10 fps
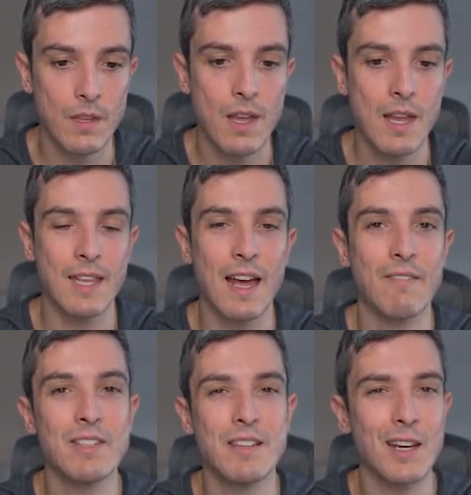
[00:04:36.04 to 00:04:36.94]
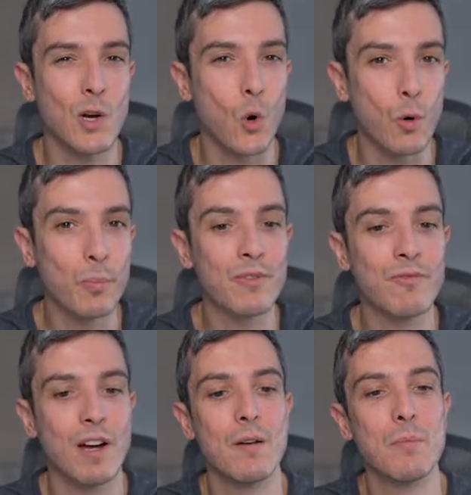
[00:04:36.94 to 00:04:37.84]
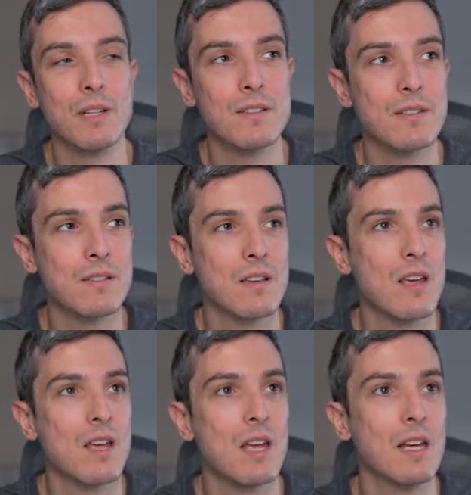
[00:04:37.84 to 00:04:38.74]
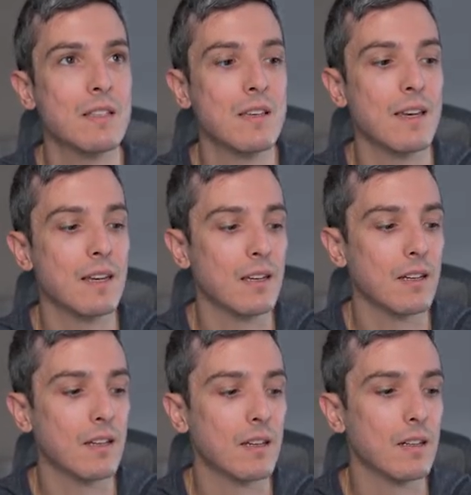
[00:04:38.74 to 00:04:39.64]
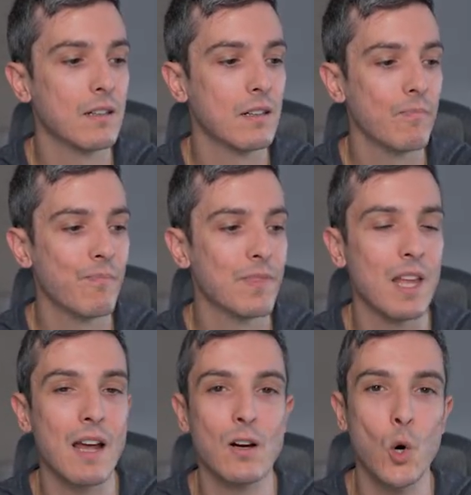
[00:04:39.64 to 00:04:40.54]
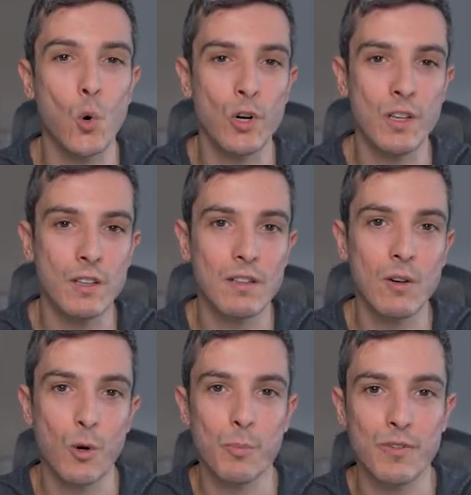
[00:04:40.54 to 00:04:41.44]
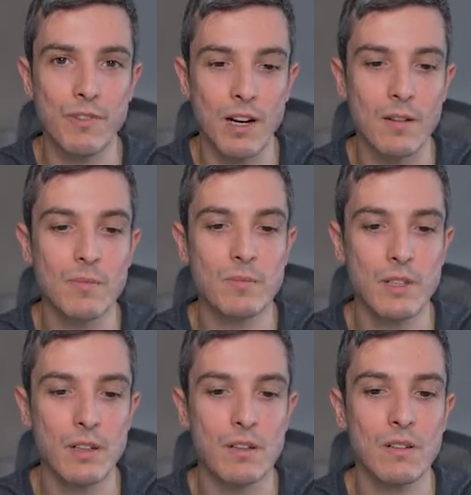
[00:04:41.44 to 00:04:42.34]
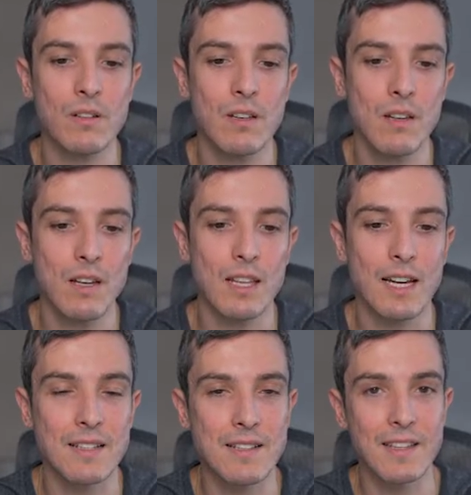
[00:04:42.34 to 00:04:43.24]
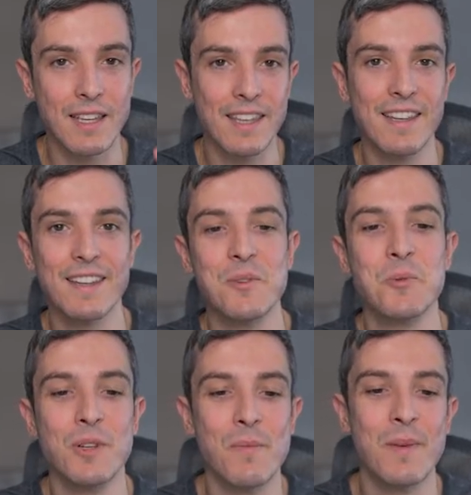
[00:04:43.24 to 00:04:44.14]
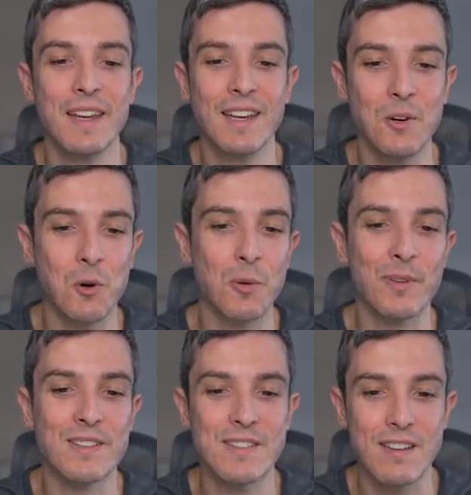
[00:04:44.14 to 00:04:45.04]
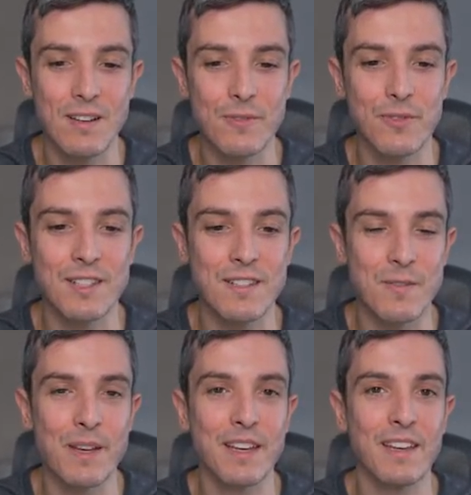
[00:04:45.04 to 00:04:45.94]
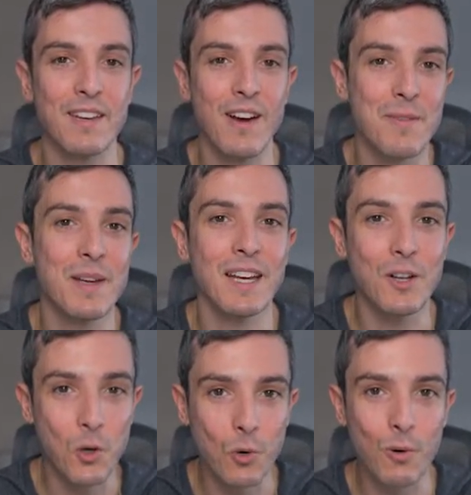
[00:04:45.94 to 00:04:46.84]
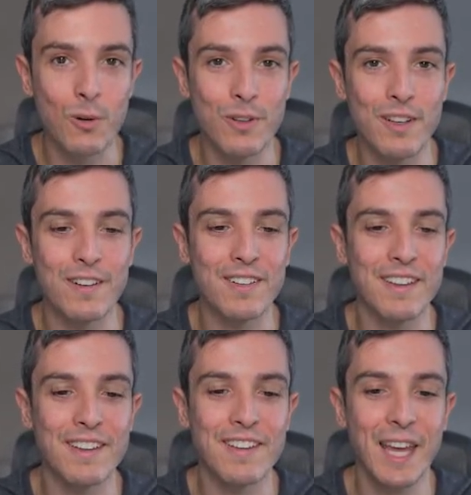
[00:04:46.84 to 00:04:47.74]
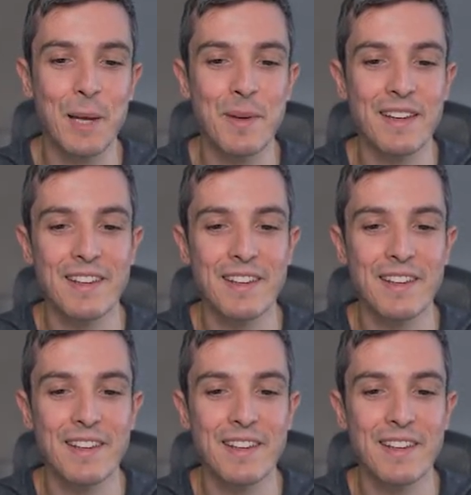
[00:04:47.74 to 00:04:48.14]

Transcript: And they have this like corporate vibe, but it's like not a corny corporate vibe, you know. And that's the key when you're making corporate stuff, is you gotta make it cool, you know? Like you can't make